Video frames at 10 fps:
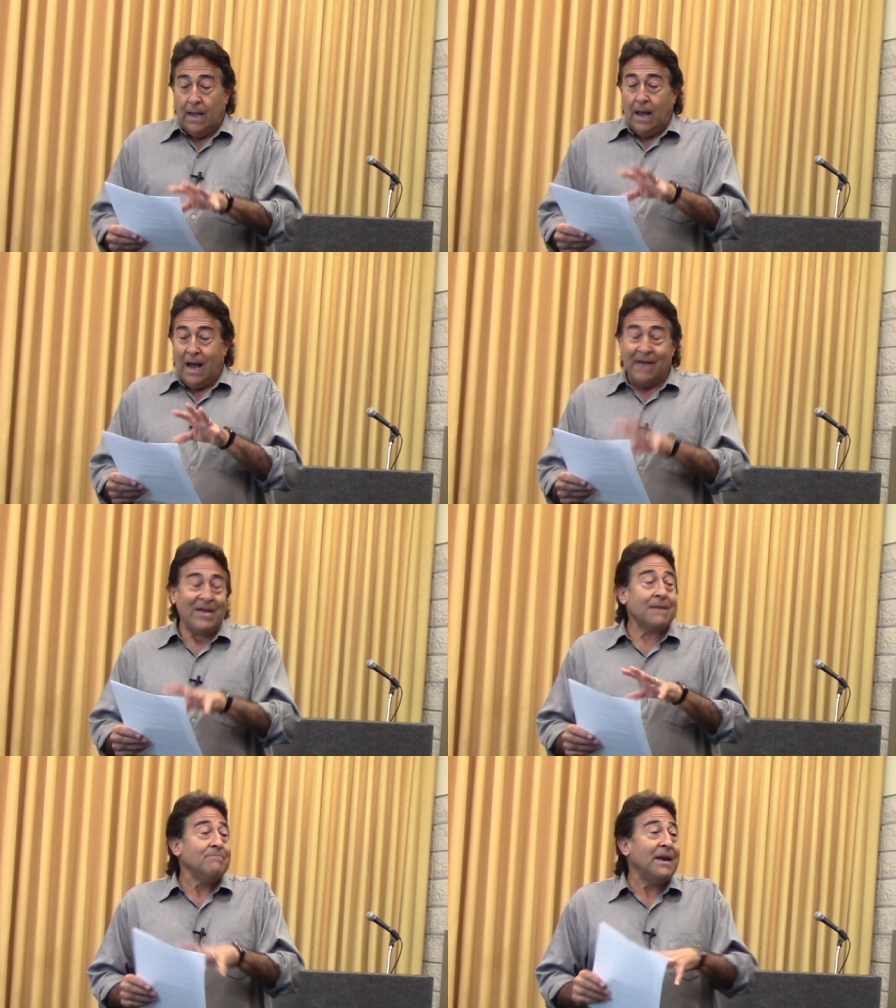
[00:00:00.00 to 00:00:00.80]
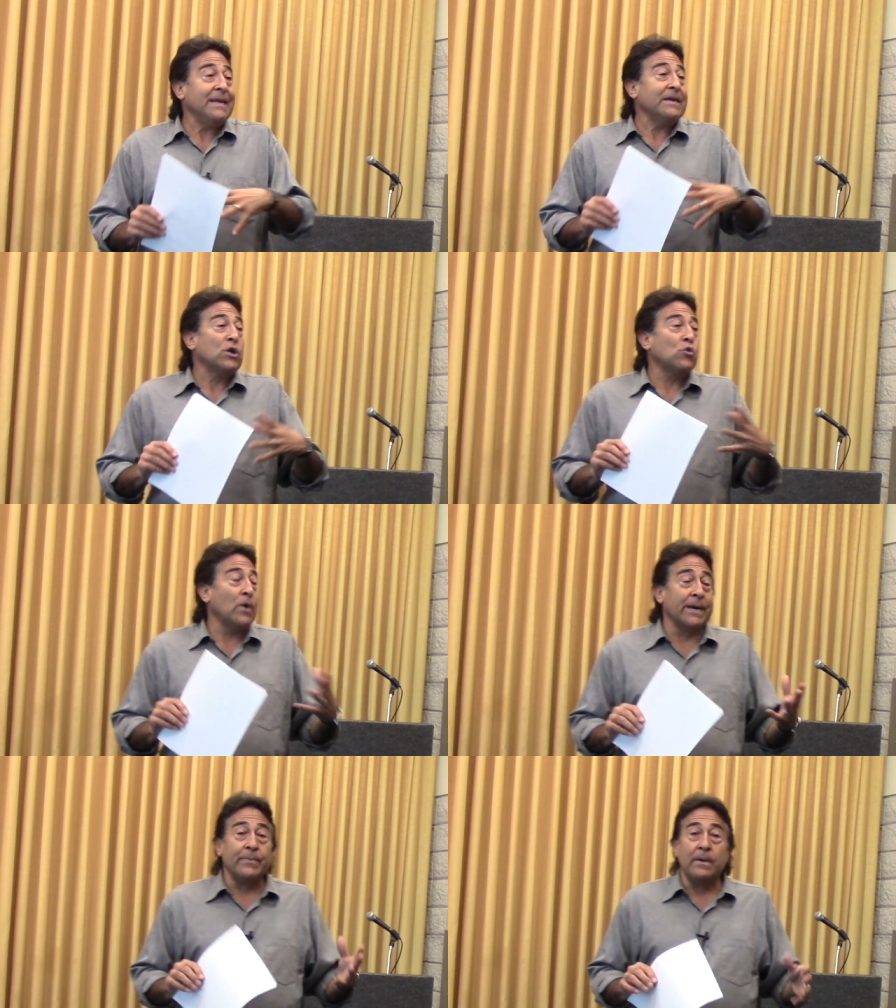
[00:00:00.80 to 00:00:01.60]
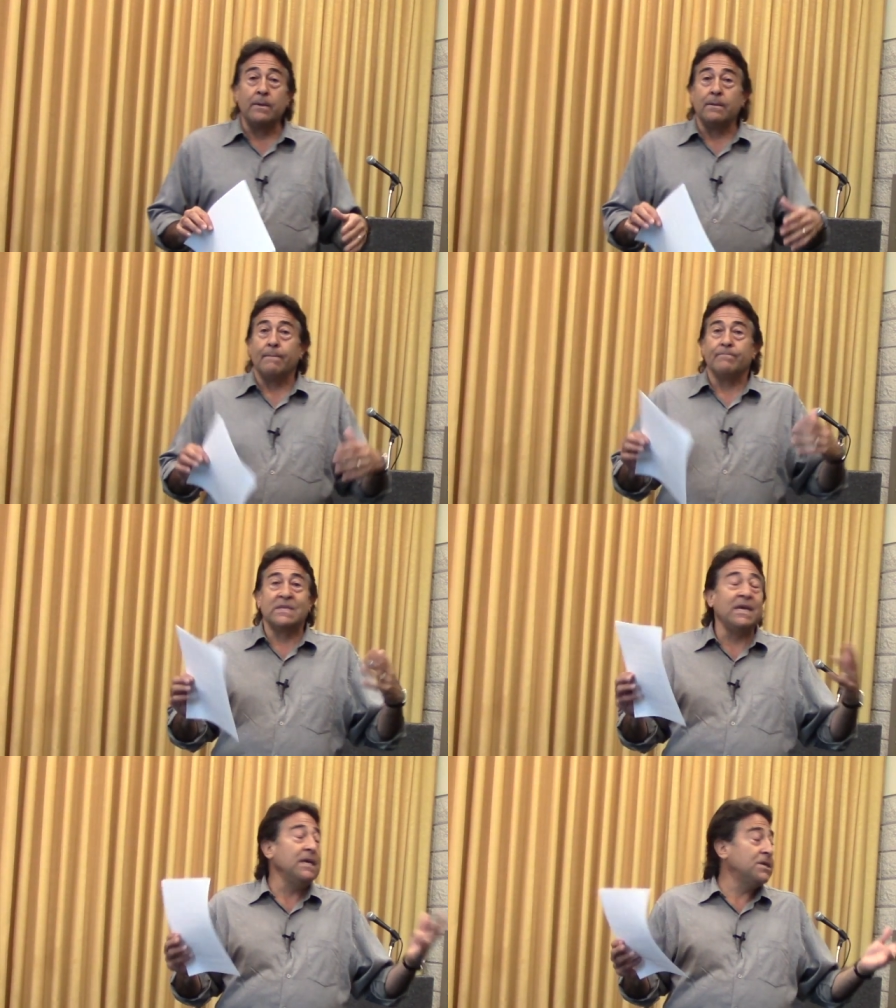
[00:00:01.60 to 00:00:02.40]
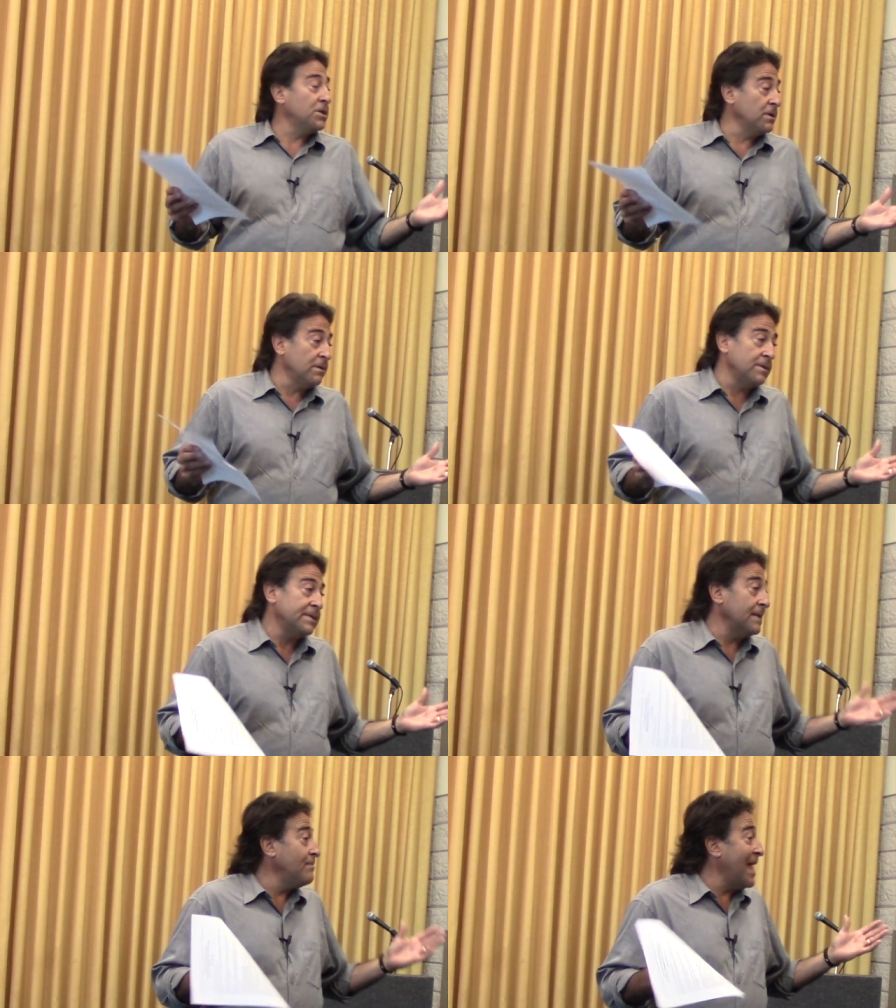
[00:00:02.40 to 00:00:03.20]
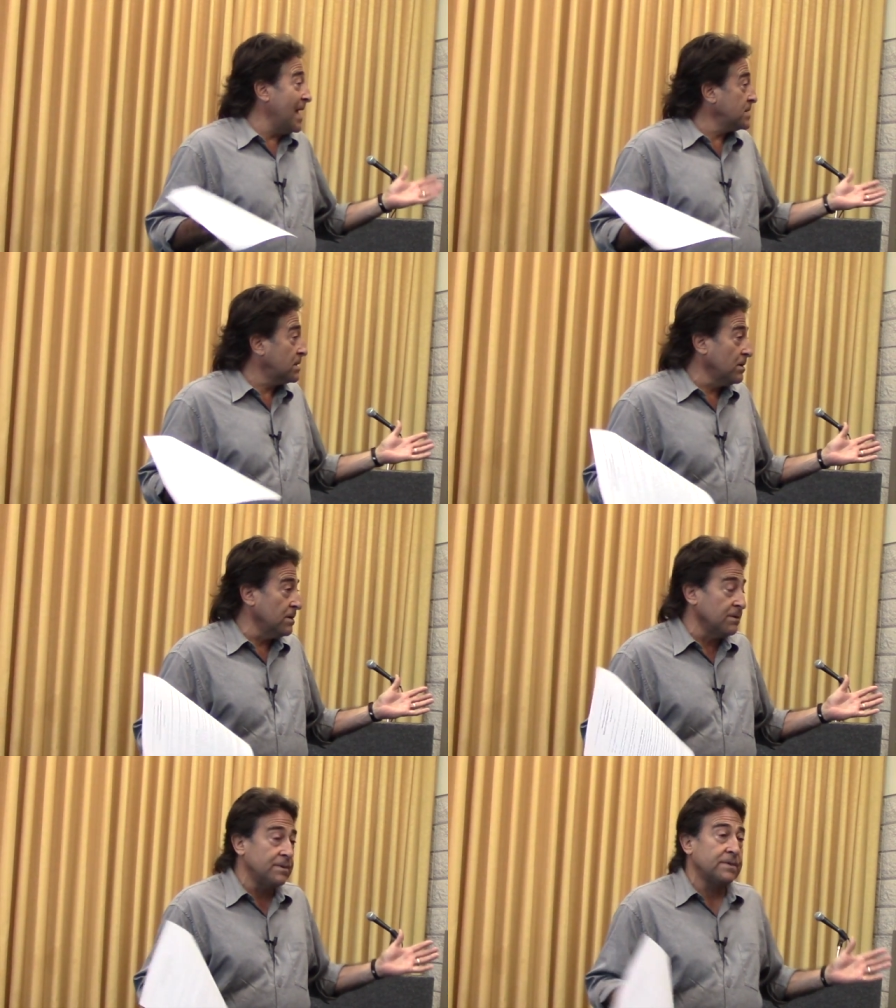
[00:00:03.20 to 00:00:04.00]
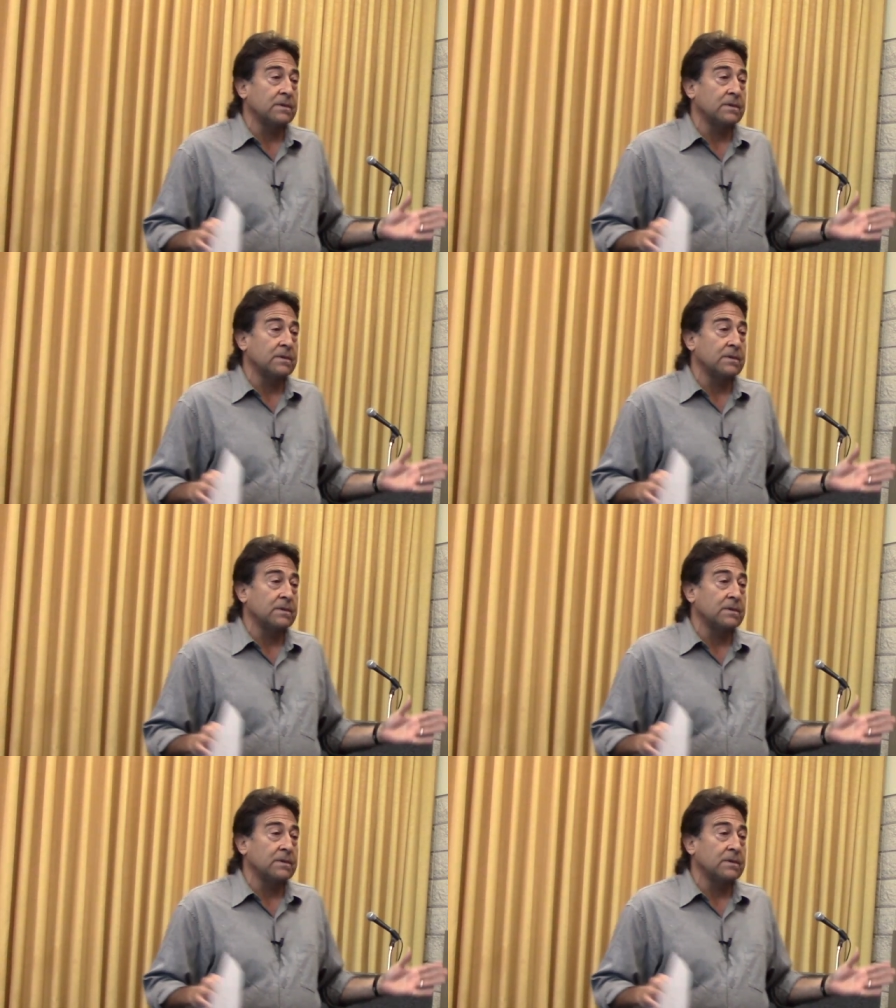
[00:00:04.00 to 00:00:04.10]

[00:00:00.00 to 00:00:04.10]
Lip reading: I've had many incredible teachers and masters.